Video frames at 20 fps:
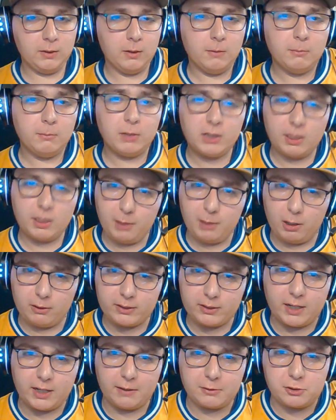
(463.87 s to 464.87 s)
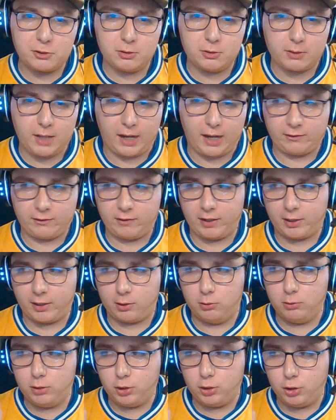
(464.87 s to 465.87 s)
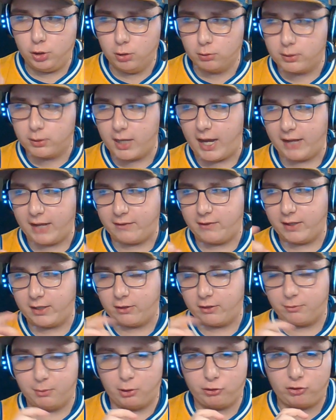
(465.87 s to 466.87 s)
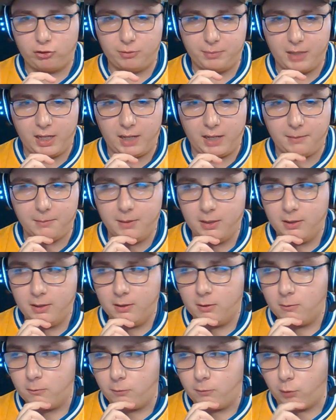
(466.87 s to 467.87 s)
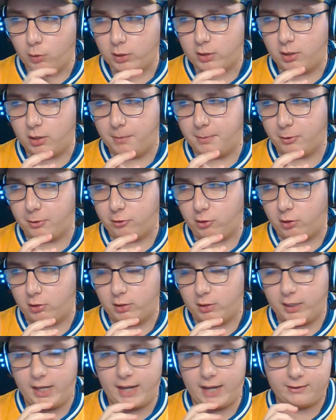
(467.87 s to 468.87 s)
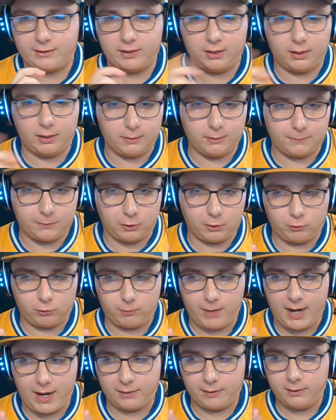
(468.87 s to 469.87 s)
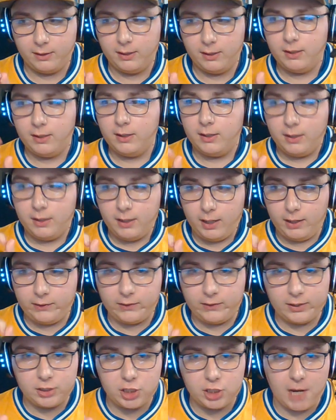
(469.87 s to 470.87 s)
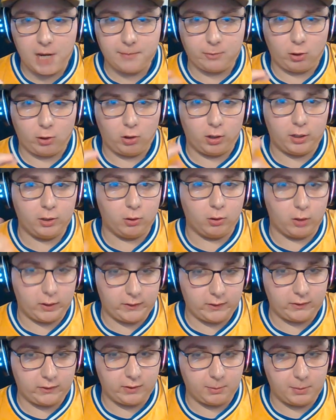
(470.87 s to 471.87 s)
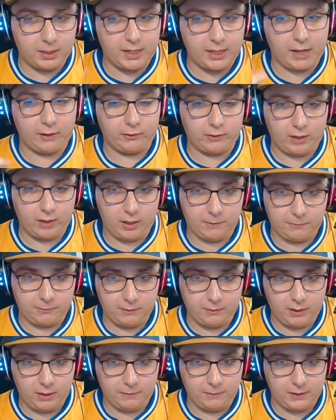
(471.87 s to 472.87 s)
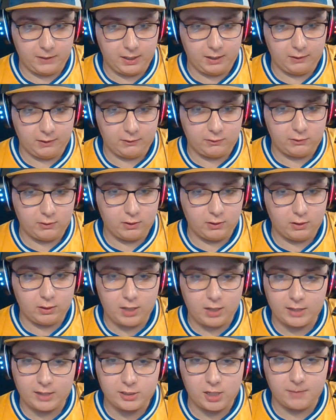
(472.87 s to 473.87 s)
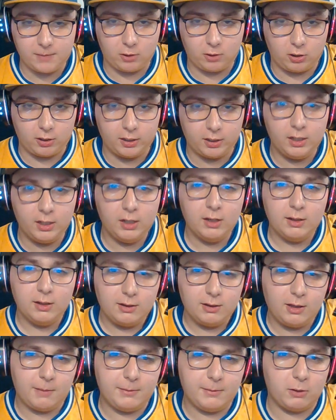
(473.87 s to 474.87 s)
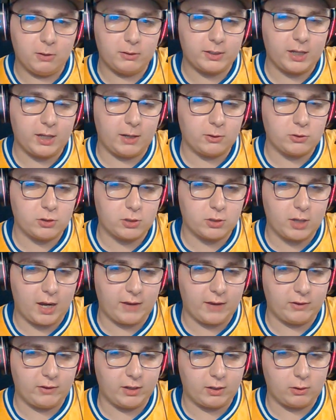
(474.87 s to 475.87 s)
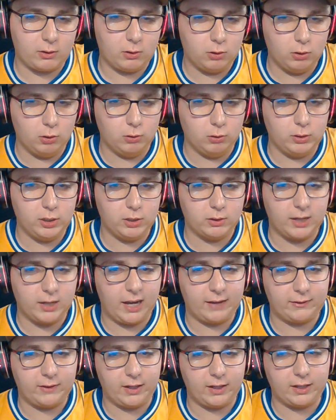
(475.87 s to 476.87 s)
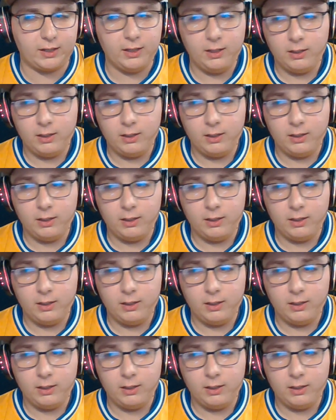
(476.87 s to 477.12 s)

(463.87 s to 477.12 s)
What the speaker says: But let me know in the comments what you guys think. Who do you guys think is most to blame for the Clippers' early exit in the first round? Is it James Harden or is it somebody else? If it is not James Harden, let me know in the comments what you guys think. Who do you guys think